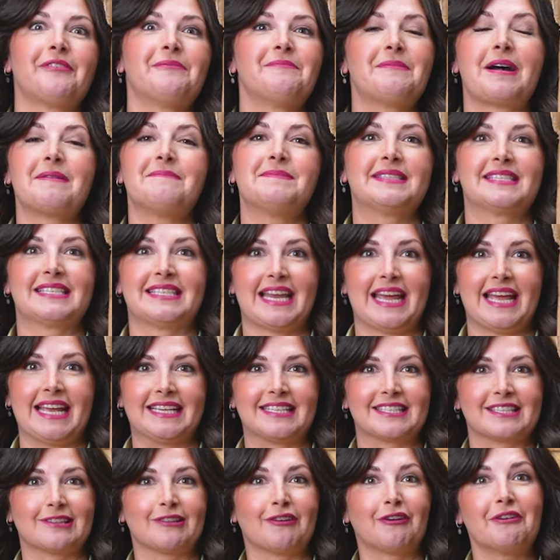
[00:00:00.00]
from my
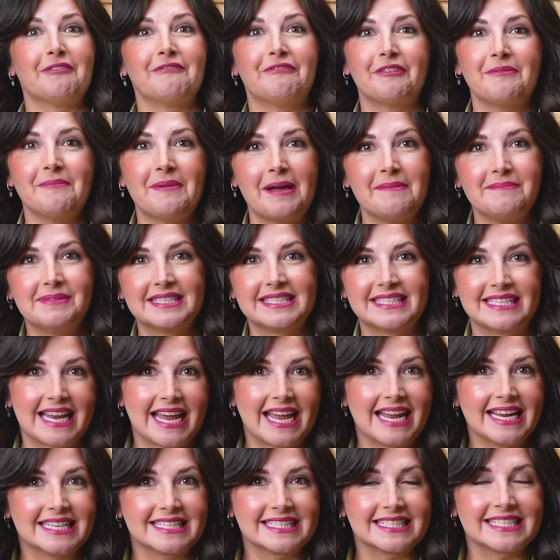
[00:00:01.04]
mistakes, learn from my
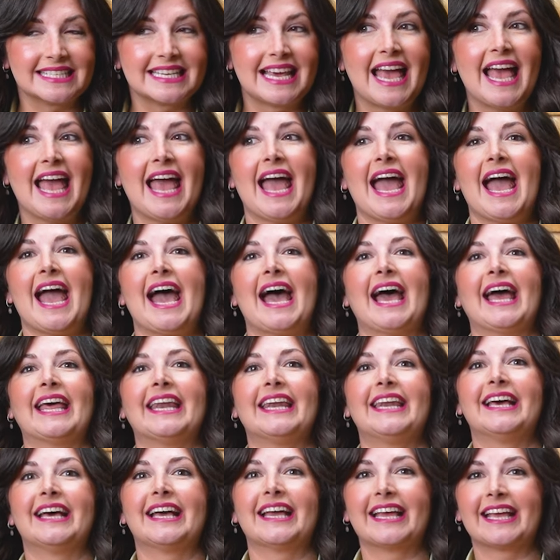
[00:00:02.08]
mistakes,
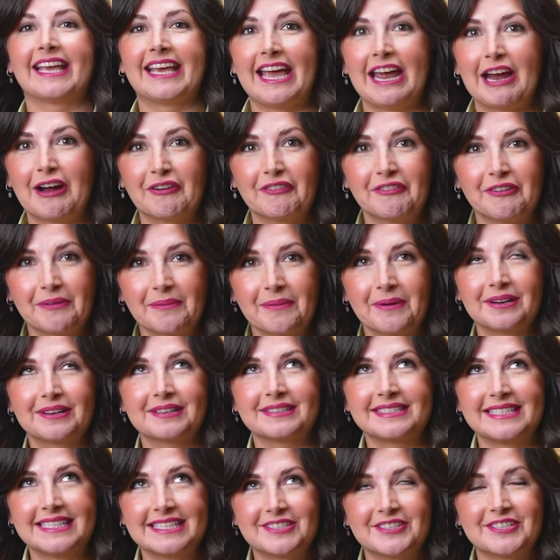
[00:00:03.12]
and care for
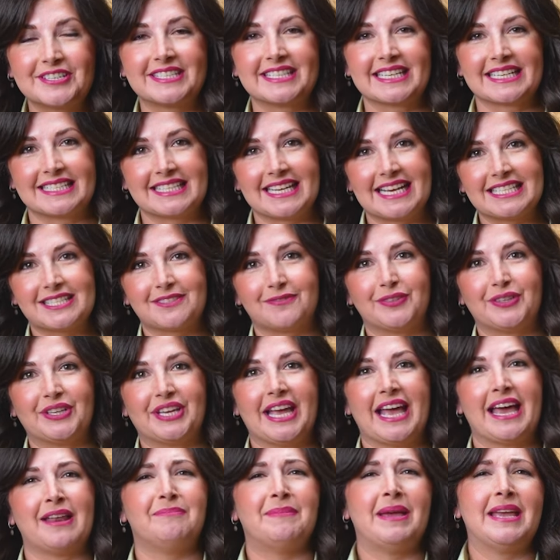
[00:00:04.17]
citrus
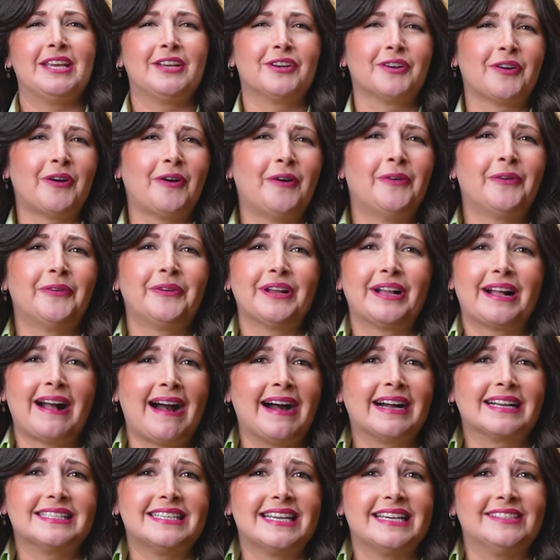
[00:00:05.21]
successfully and make your own
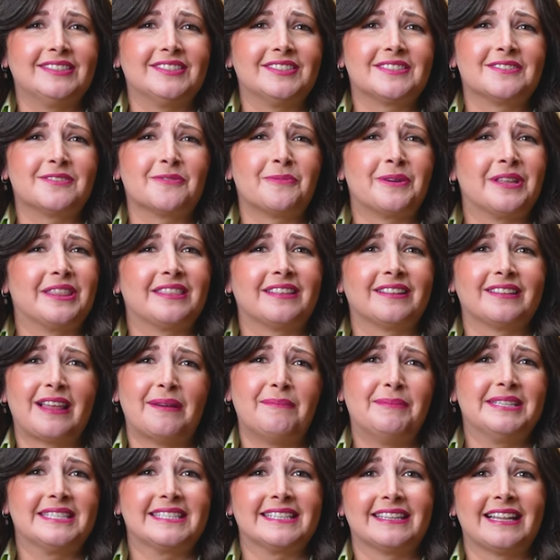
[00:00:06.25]
cocktails with the
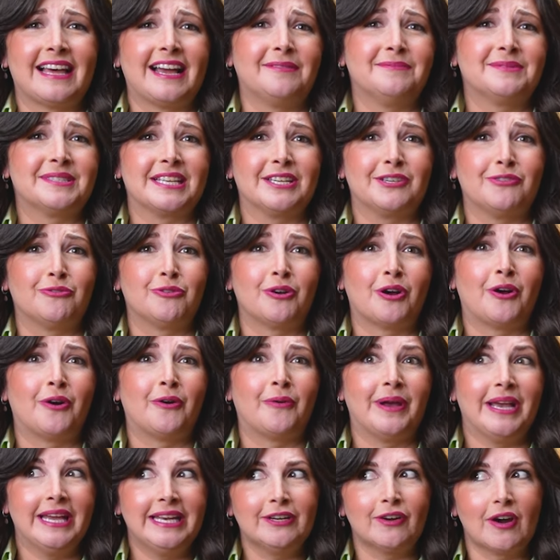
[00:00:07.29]
lemons and limes that you
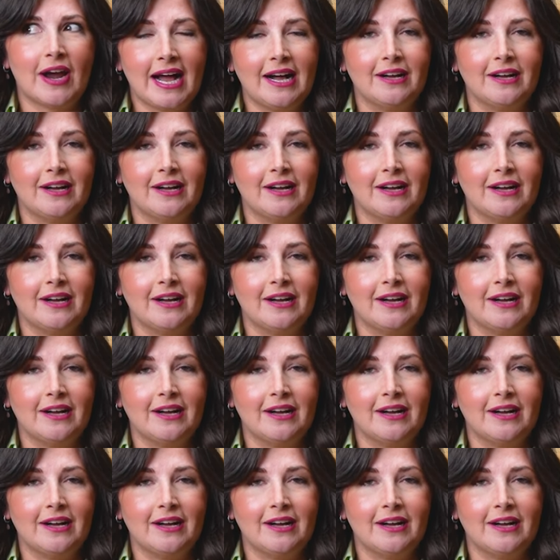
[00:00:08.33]
grow in your